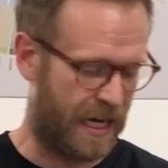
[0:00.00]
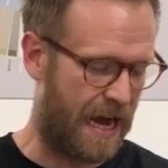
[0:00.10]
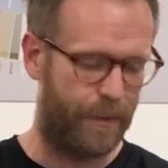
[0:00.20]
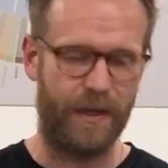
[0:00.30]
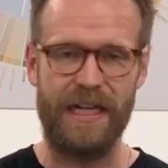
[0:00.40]

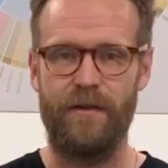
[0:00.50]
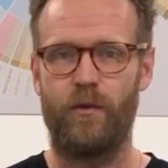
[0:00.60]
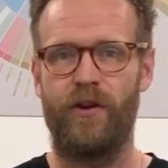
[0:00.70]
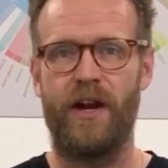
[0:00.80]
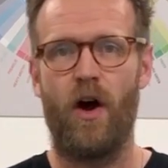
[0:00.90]
can't believe
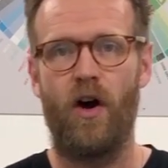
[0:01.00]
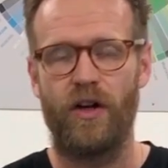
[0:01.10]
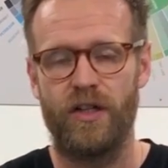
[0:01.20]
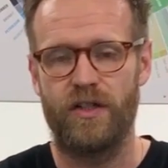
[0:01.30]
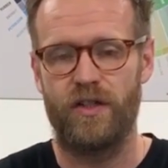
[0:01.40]
we're in
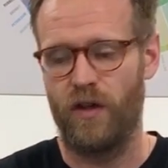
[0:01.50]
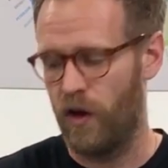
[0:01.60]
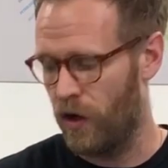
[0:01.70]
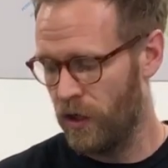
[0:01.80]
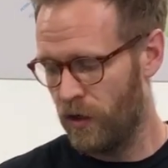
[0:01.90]
August.
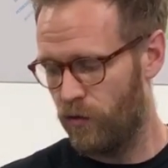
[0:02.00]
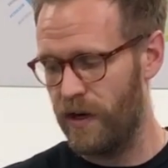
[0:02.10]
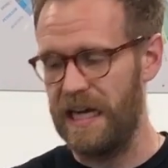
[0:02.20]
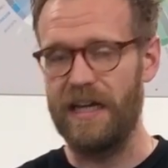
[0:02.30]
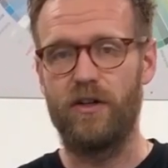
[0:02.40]
So
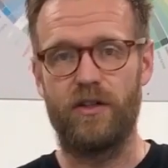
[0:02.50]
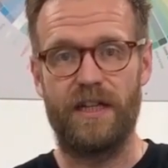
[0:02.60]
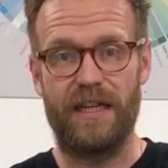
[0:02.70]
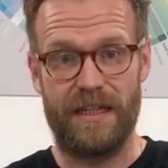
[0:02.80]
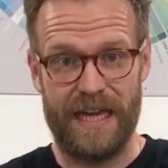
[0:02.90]
really good
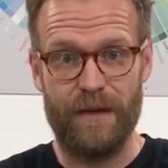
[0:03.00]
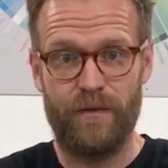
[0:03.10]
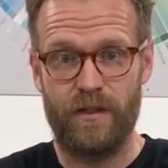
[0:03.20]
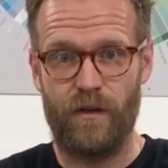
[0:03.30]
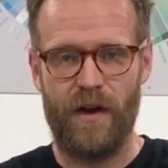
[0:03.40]

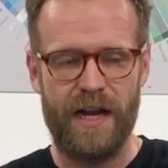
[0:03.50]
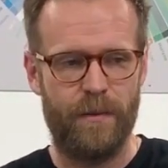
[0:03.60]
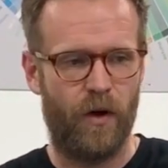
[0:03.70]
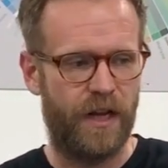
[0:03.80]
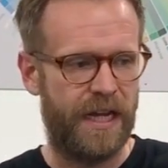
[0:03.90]
gifts for
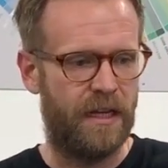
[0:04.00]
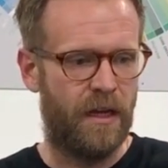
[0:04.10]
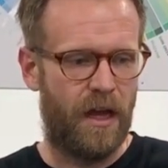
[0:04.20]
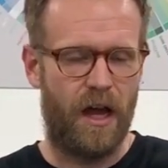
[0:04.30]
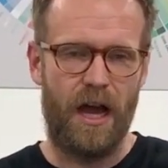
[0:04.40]
anybody.
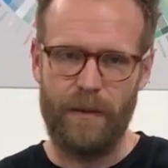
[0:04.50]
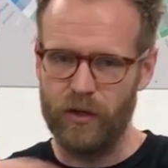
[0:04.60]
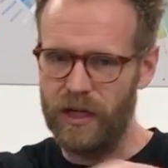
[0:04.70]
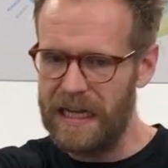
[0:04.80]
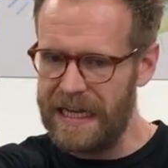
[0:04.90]
I'm
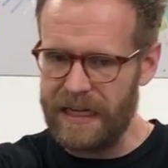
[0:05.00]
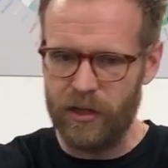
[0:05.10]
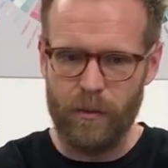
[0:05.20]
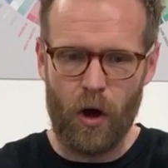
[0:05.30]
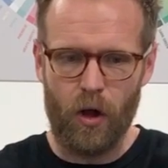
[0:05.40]
going to link
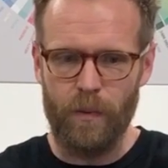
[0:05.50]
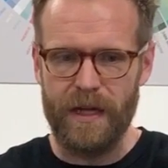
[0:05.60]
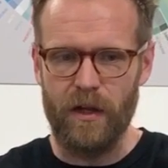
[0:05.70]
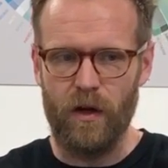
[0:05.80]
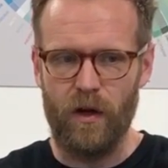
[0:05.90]
them all
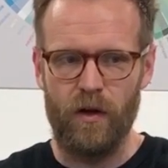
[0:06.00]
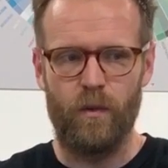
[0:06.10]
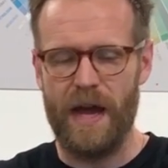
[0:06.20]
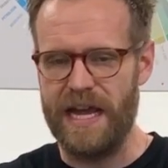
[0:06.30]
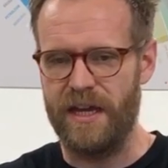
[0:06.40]
below
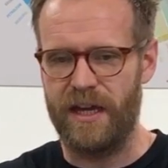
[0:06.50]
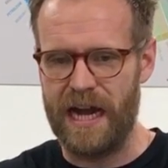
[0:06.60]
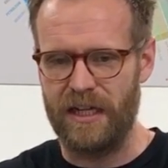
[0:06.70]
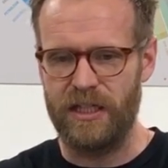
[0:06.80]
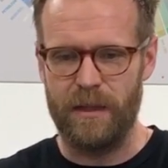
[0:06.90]
where you can
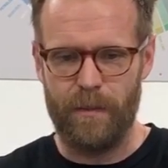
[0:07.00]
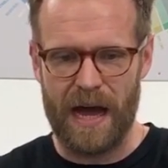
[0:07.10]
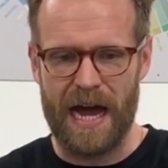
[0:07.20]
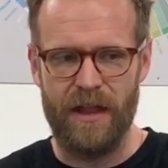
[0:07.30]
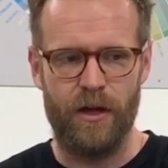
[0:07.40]
actually
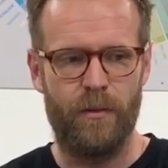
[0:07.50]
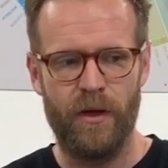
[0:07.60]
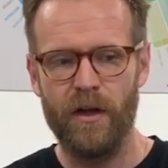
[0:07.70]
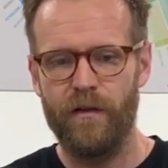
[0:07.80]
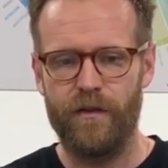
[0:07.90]
buy them.
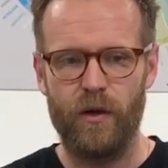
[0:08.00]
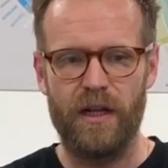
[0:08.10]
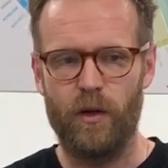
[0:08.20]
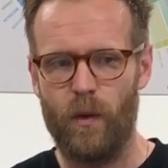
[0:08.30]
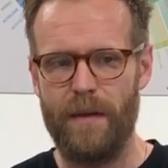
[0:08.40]
A few
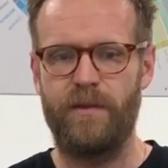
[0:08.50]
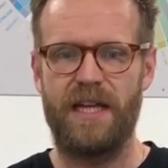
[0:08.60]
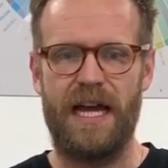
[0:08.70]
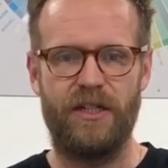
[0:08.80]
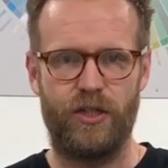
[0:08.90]
little
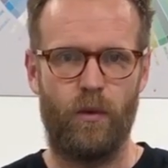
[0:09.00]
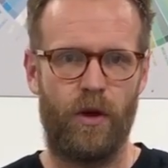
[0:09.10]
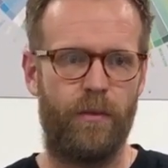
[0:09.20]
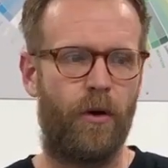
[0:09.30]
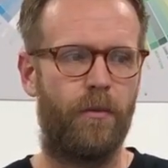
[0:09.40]
websites you want
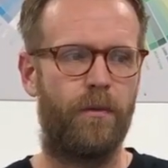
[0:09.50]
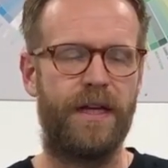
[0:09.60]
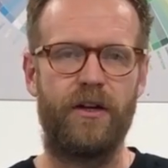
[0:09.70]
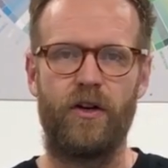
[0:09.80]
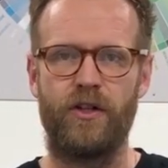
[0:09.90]
to probably
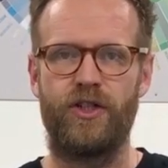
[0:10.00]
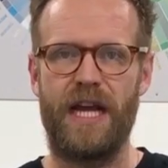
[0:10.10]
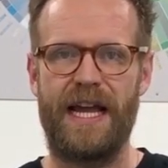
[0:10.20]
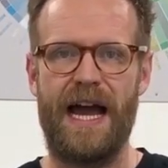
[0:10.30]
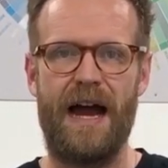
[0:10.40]
go and
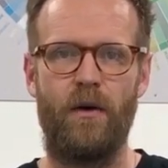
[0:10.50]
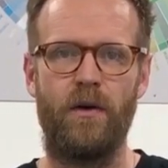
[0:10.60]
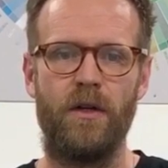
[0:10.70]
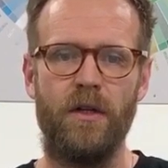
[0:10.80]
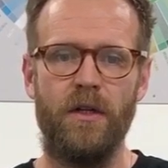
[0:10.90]
check out.